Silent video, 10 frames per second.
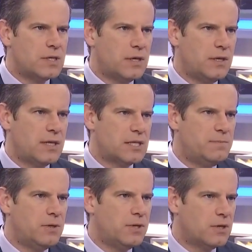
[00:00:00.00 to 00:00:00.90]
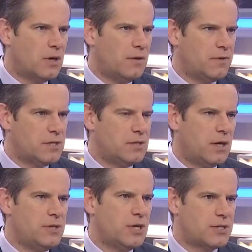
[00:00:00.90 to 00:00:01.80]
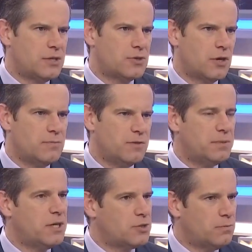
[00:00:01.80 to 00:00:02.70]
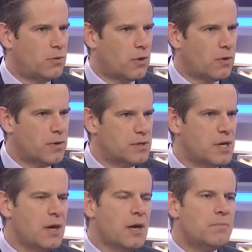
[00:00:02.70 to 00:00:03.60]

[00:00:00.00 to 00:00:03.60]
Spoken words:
And I think that's building confidence, not just in terms of potential borrowers,